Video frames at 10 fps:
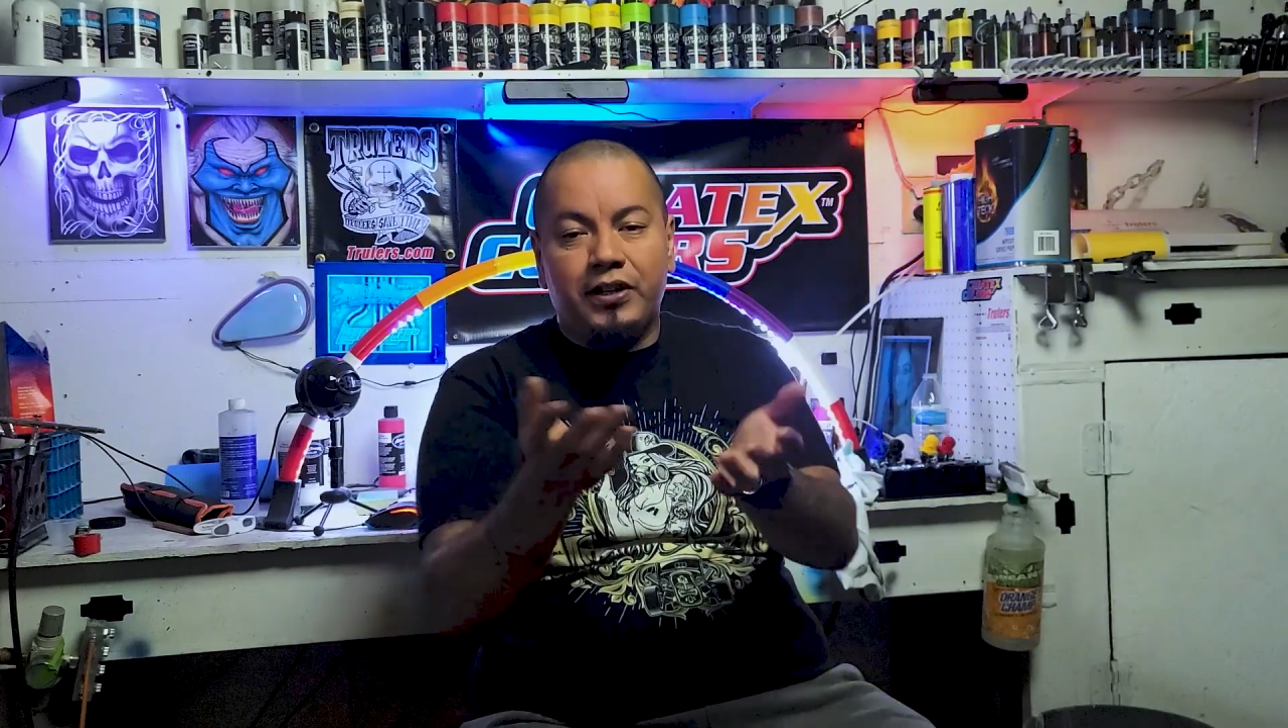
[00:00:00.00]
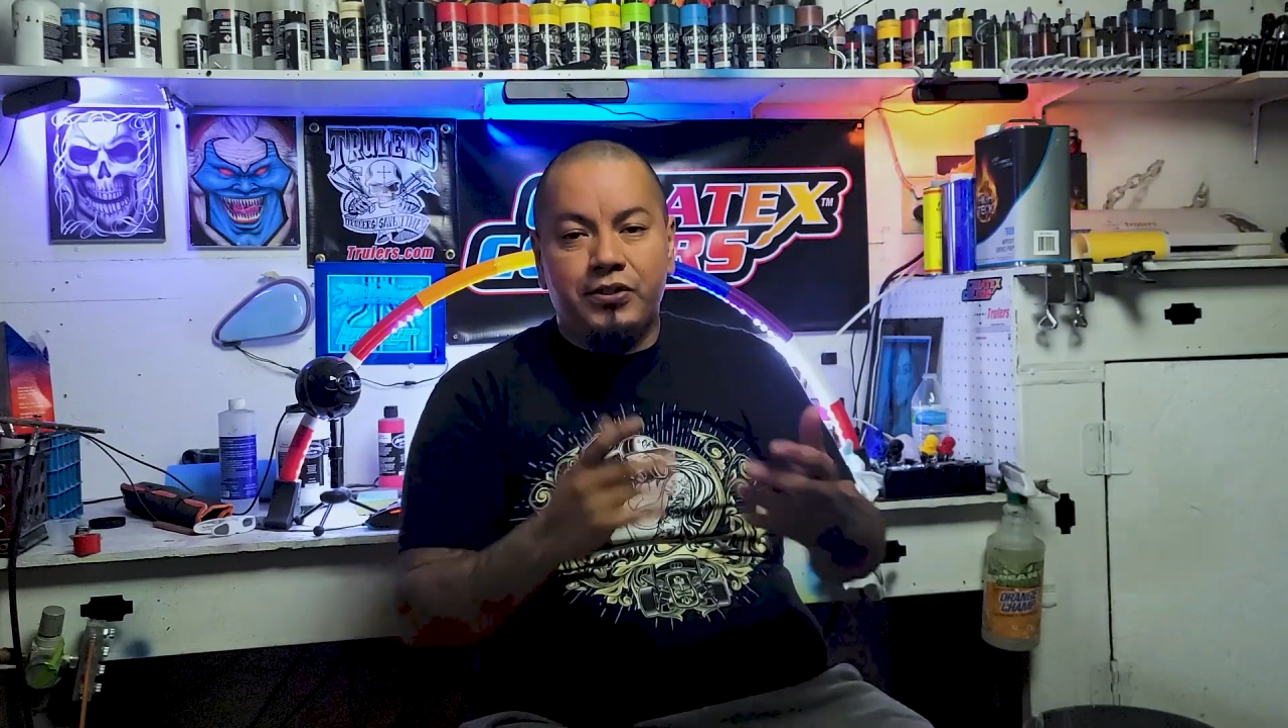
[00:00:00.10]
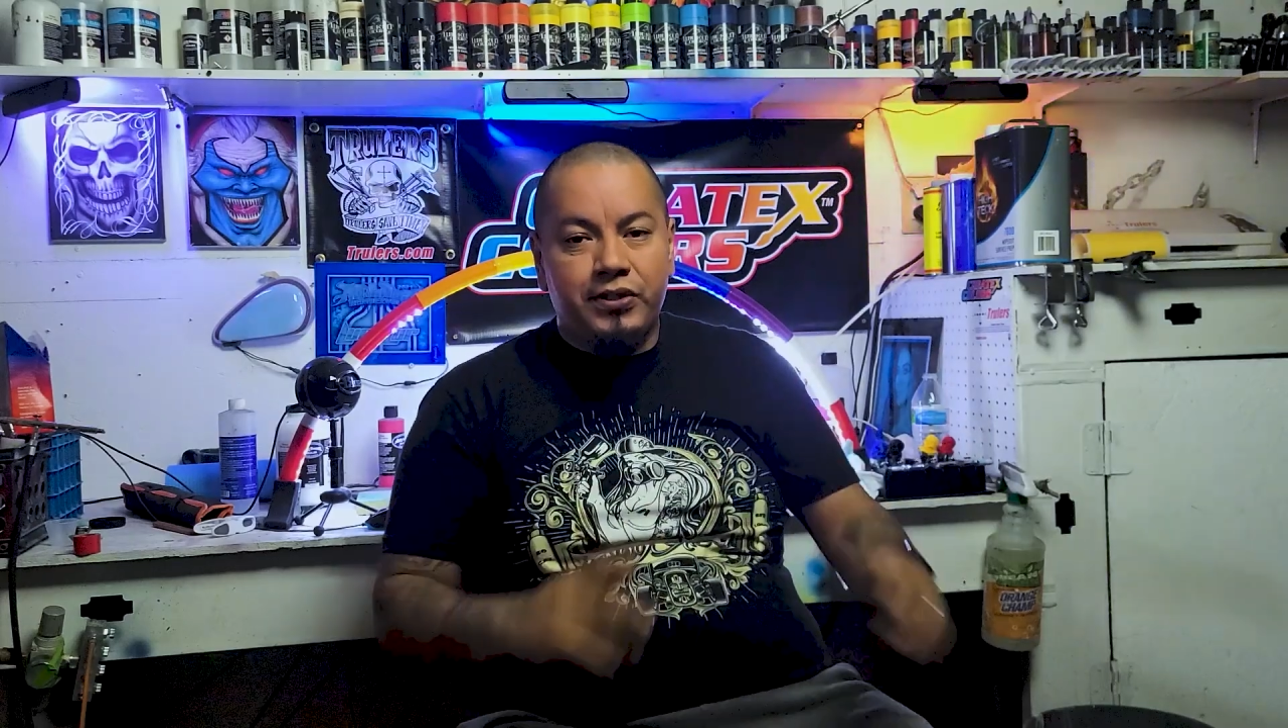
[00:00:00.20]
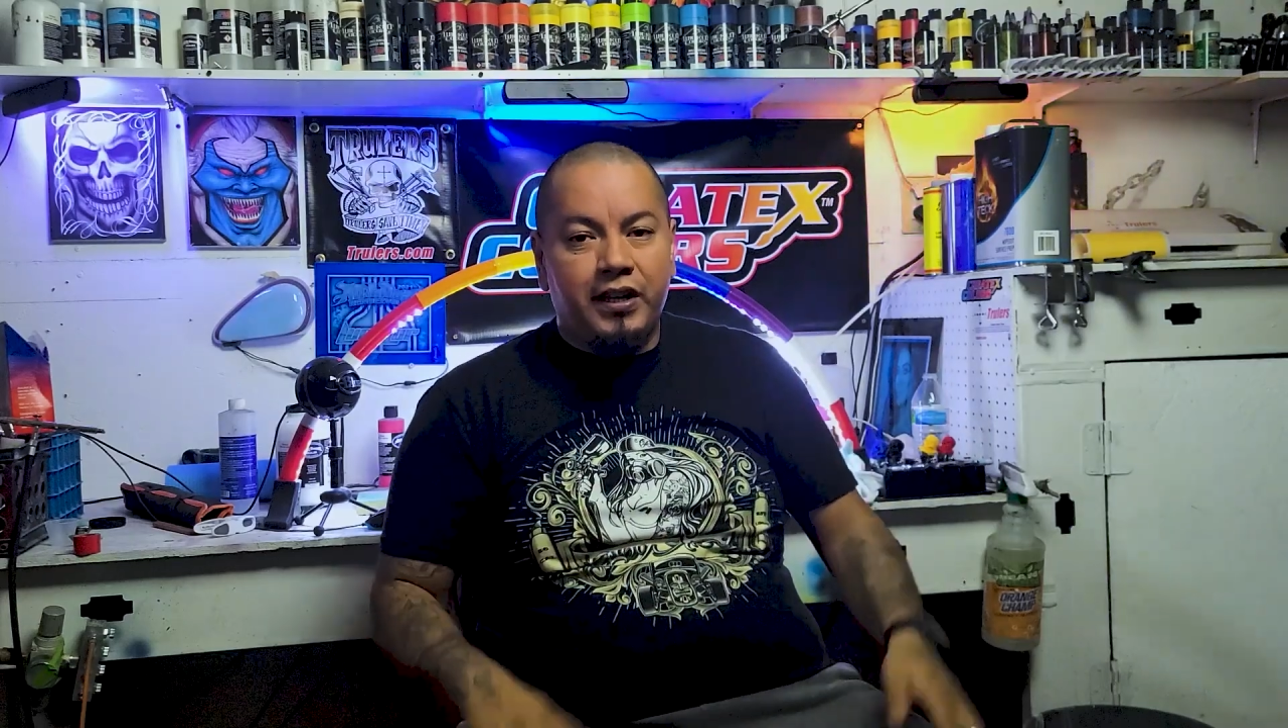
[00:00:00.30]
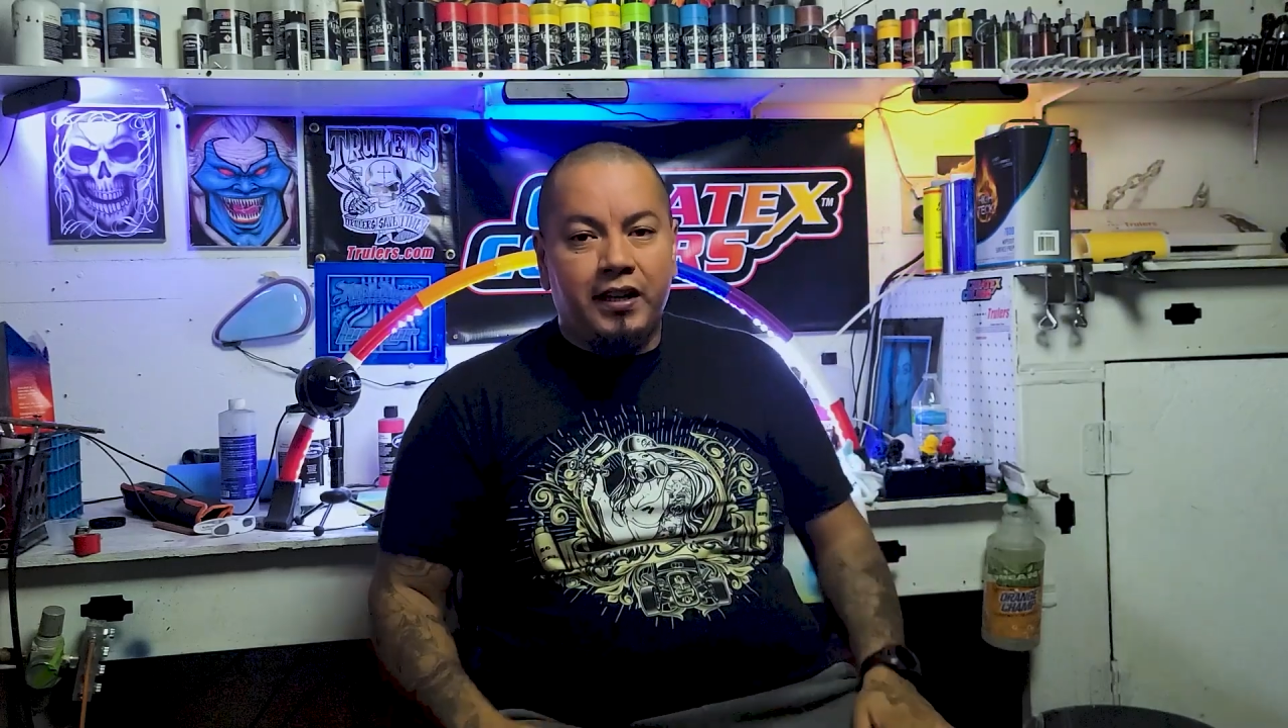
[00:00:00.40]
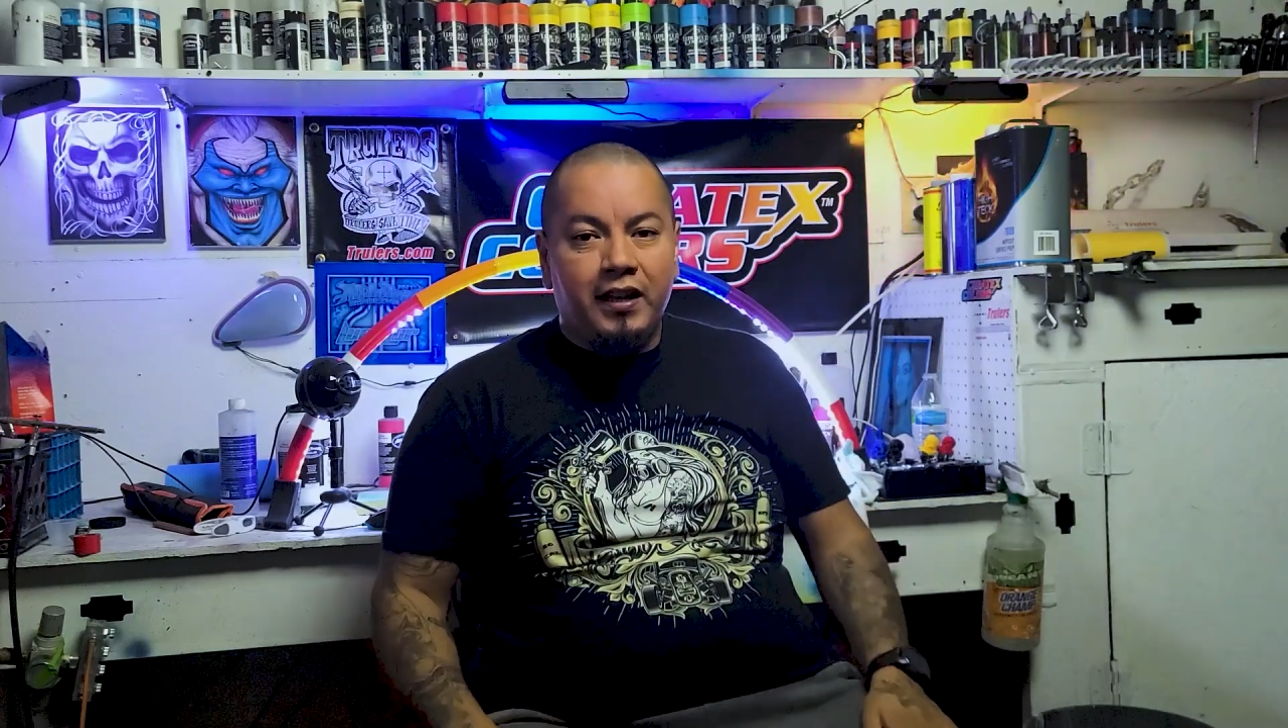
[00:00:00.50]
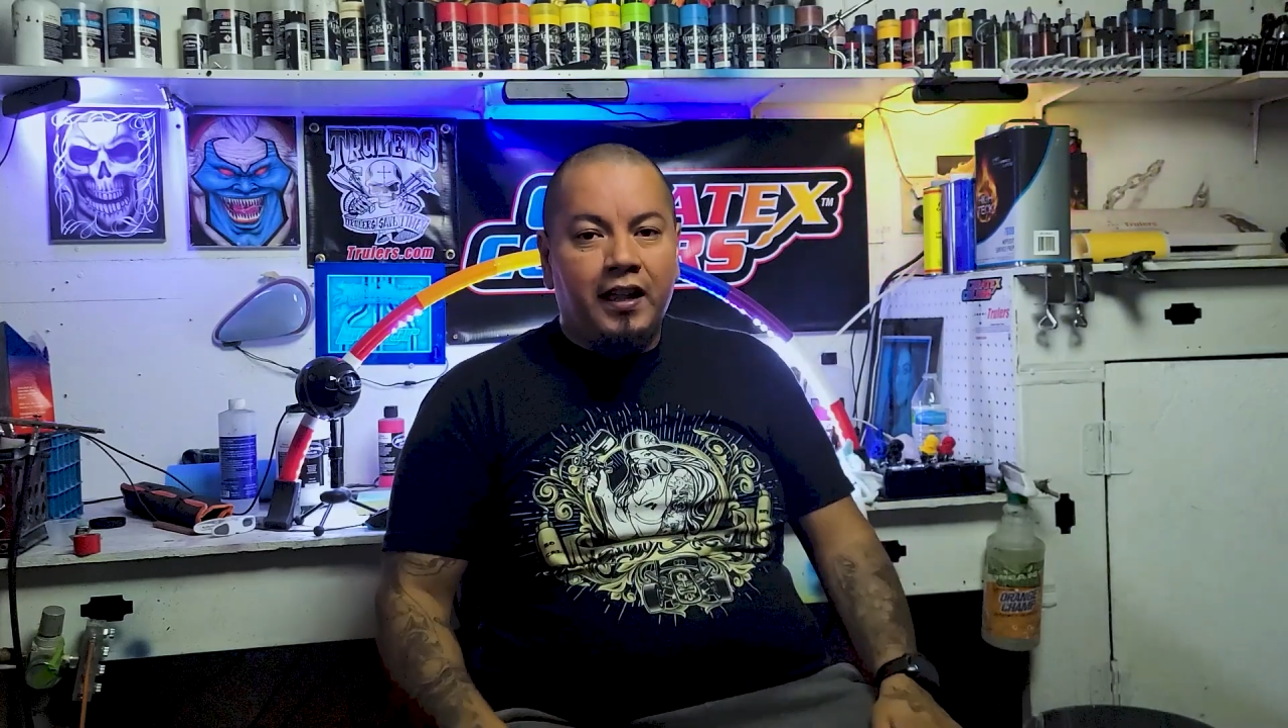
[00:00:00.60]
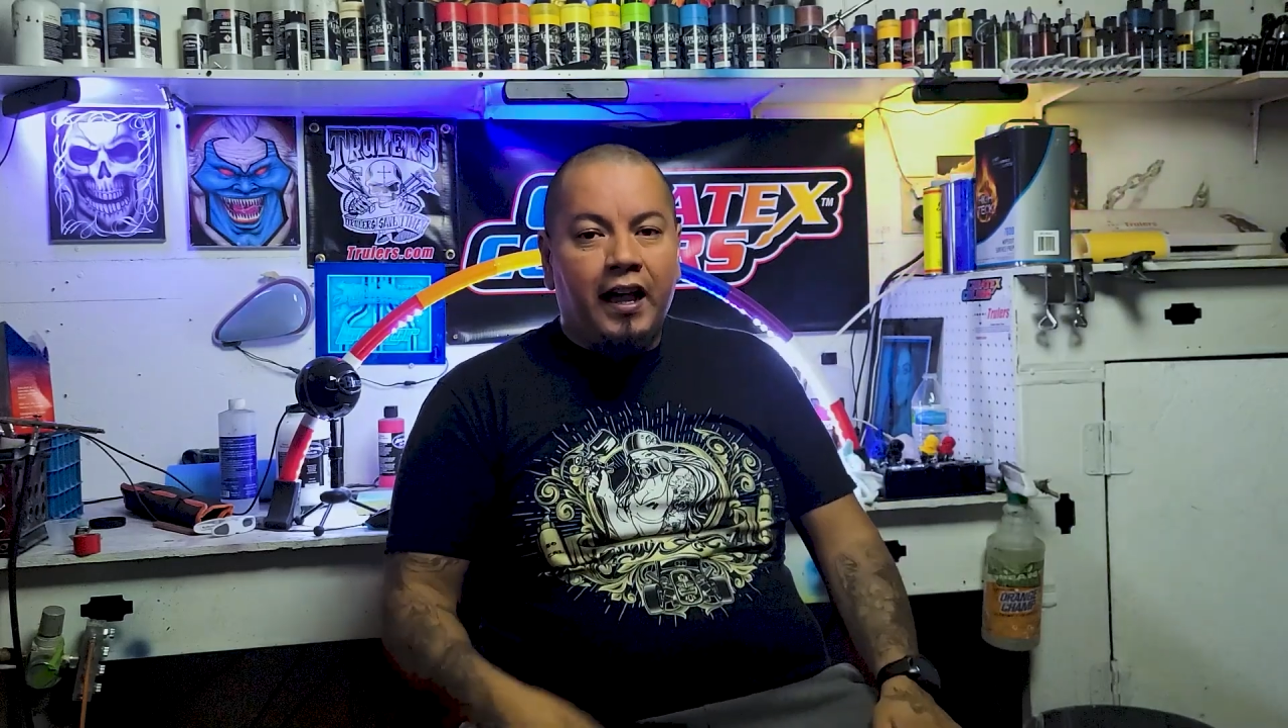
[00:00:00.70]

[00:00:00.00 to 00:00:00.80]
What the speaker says: interested in